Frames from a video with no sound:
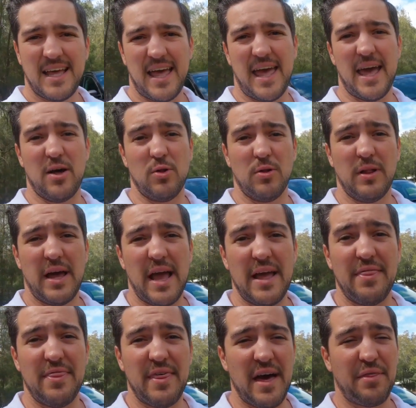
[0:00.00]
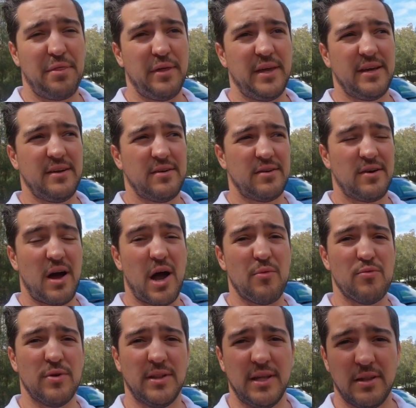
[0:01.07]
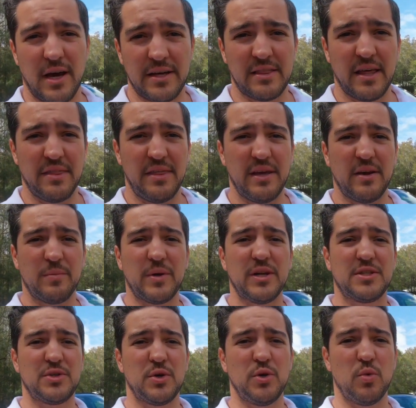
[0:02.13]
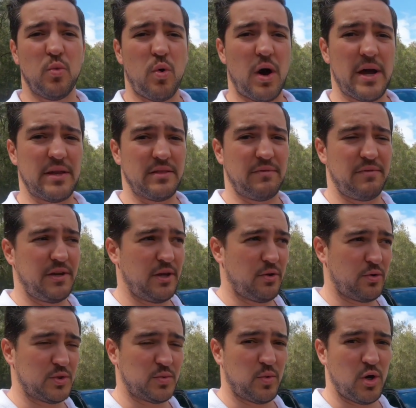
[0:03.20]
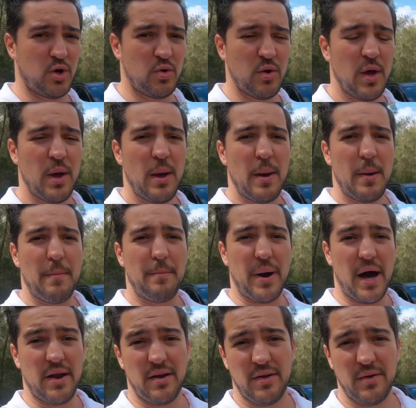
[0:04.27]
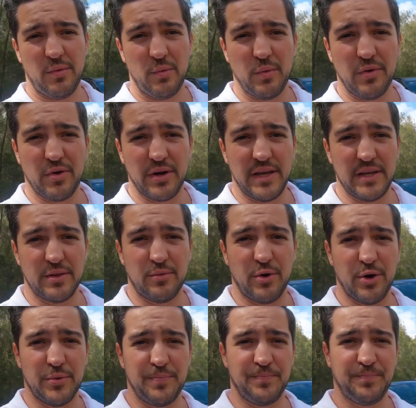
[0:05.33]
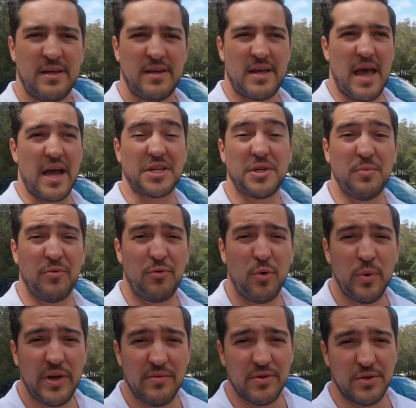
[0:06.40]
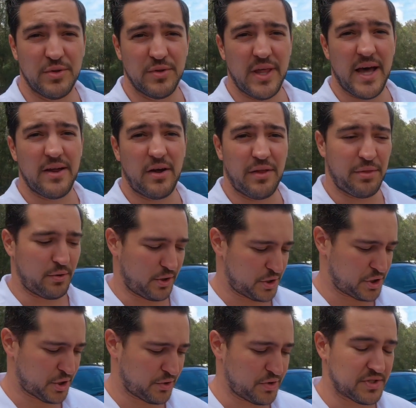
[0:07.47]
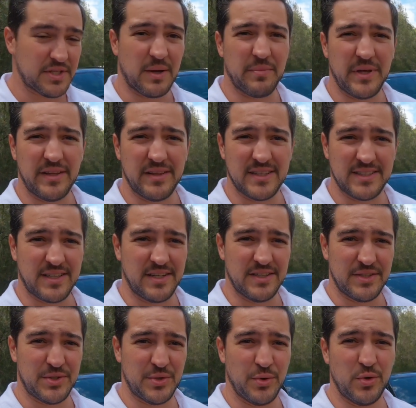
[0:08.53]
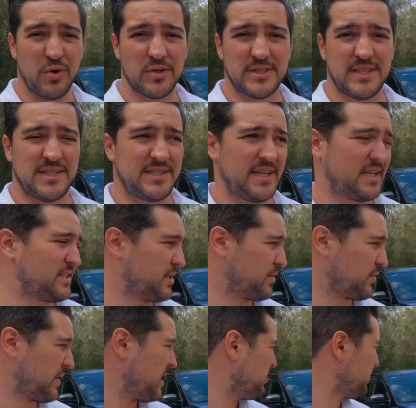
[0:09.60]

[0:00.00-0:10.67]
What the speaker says: L, and that thing, I really like that thing. I'm going to tell you why in the video as well, but we've got to hit the road. Actually, before we even do that, I thought I'd show you something that's going to suit Aussies down to the ground